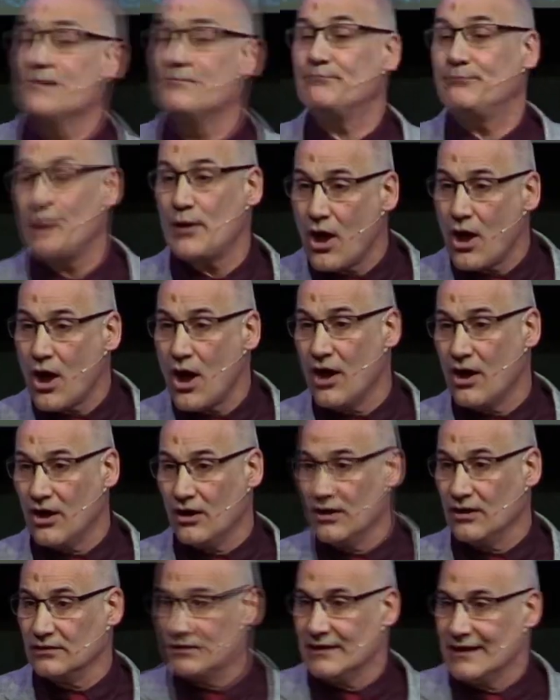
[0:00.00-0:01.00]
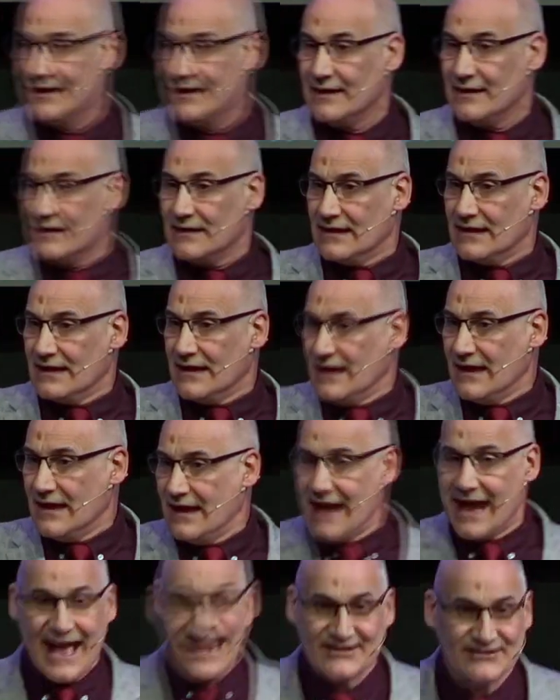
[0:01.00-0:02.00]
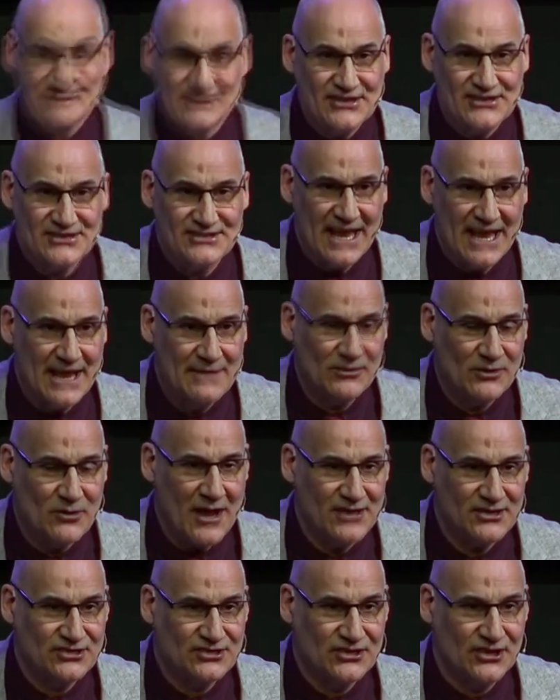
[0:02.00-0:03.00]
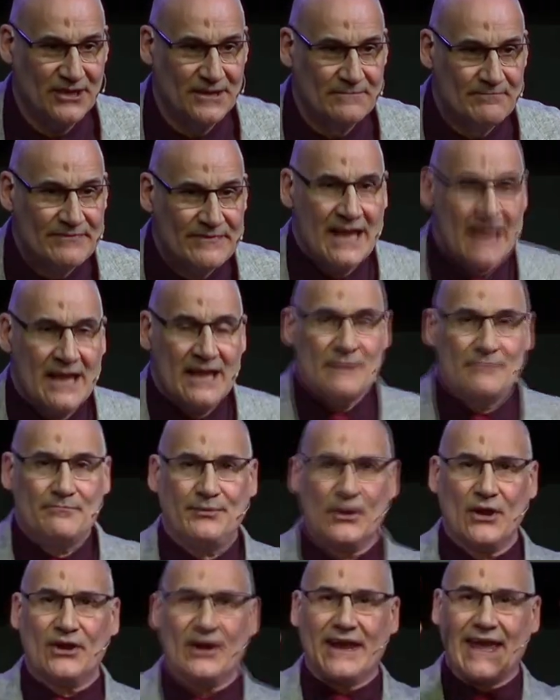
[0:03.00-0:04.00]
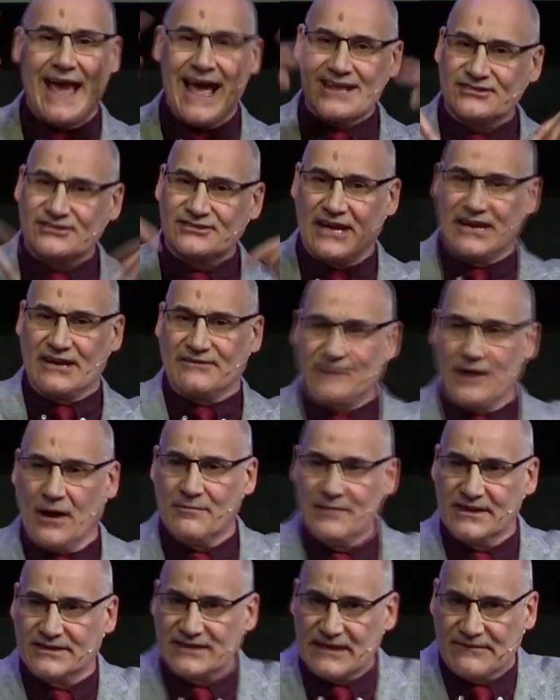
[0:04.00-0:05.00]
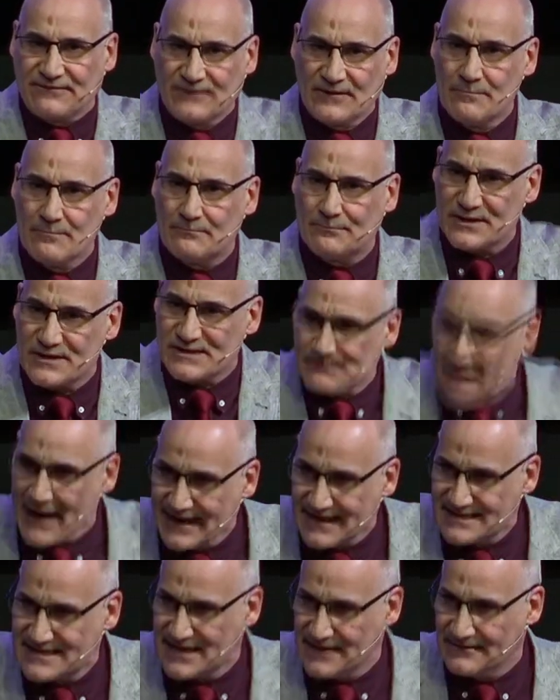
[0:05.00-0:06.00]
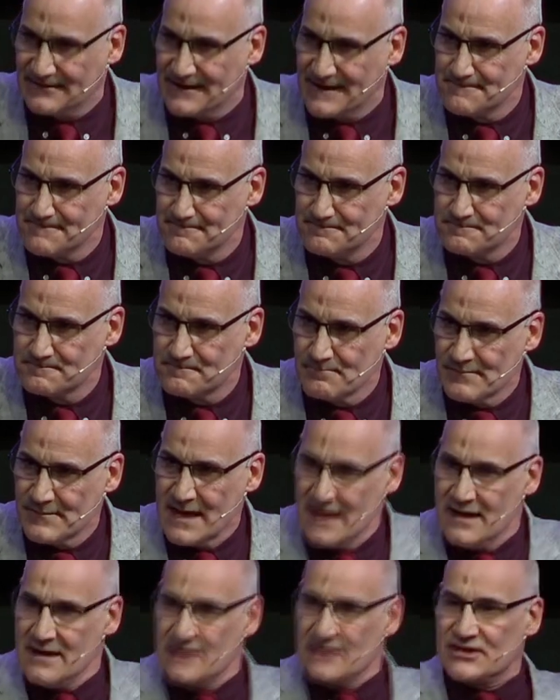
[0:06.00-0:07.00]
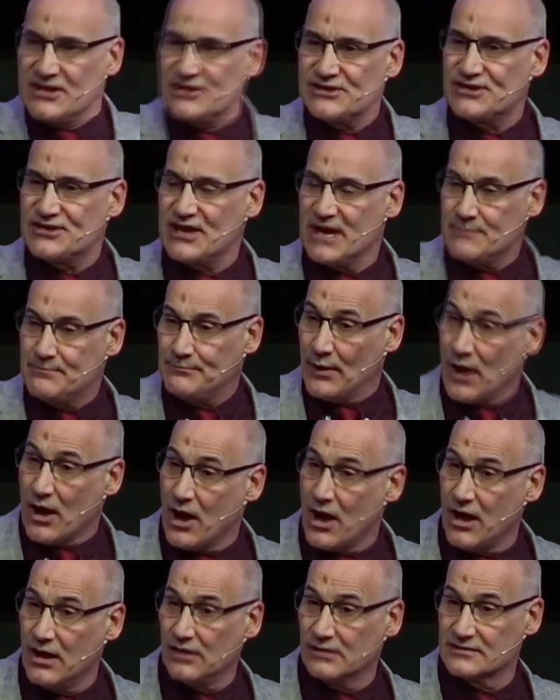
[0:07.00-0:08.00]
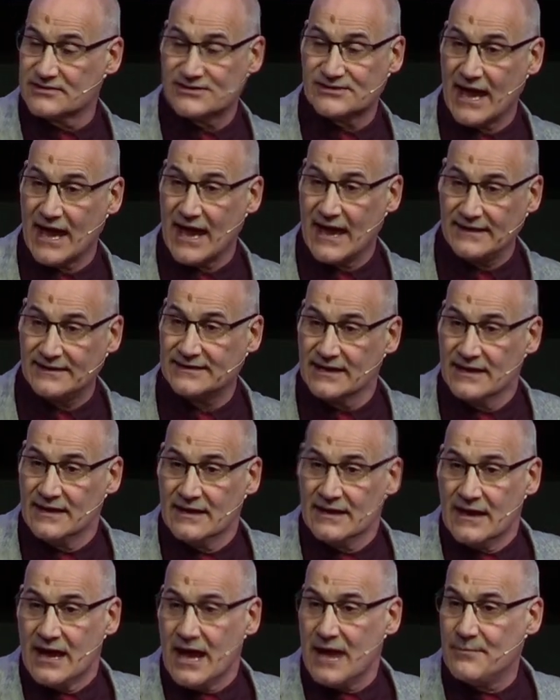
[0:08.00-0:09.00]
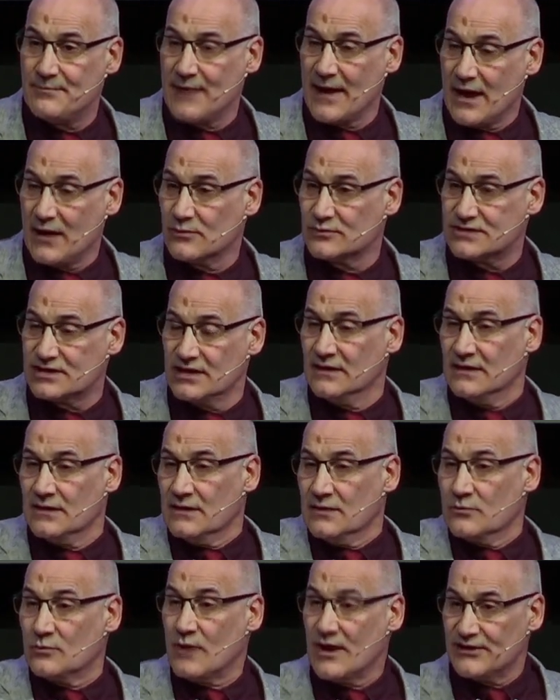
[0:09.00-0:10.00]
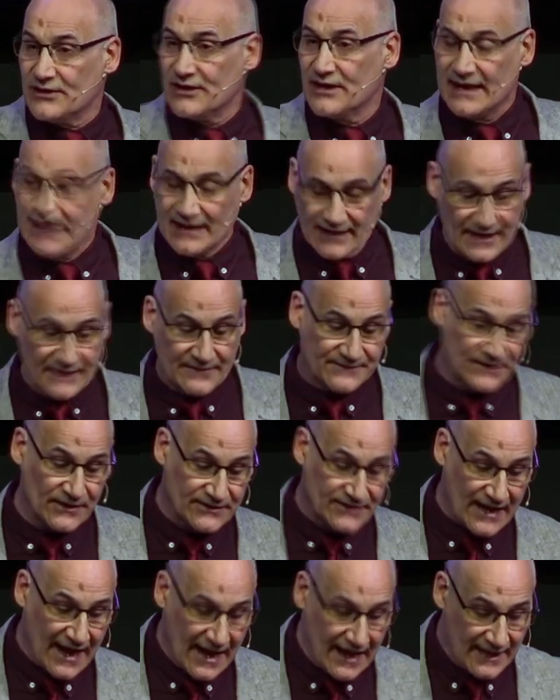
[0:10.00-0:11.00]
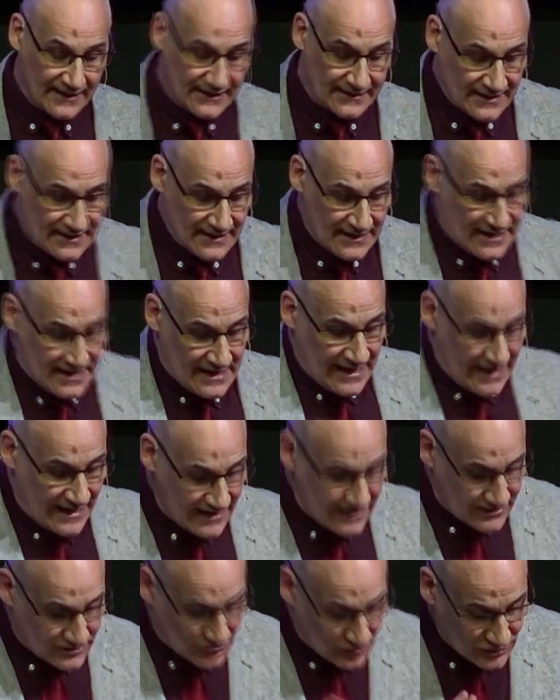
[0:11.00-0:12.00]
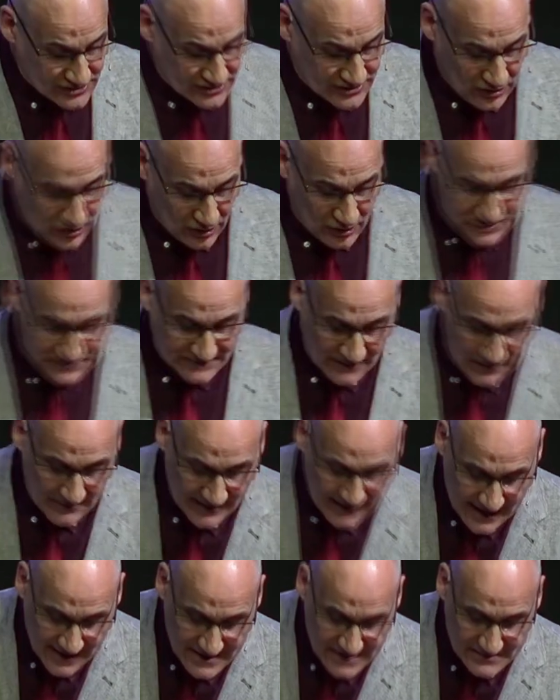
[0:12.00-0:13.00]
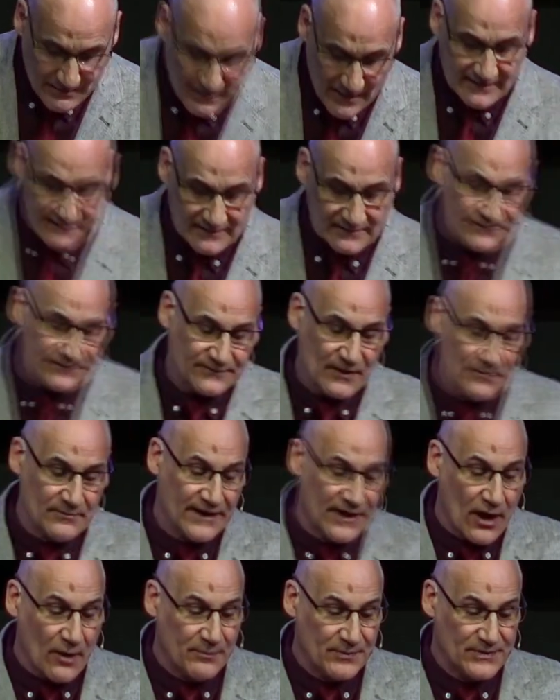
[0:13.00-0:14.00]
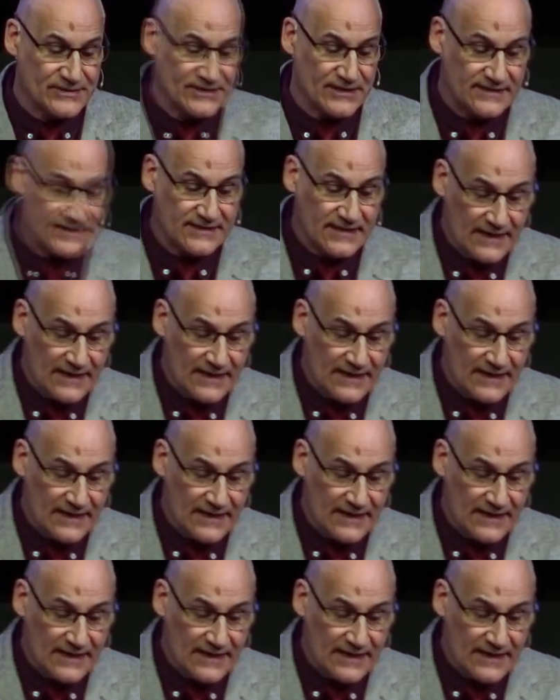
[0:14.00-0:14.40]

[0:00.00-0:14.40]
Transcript: Paul asked the same question, but he asked it from a different perspective. You see, Paul said about whether he lived or died, He goes from the opposite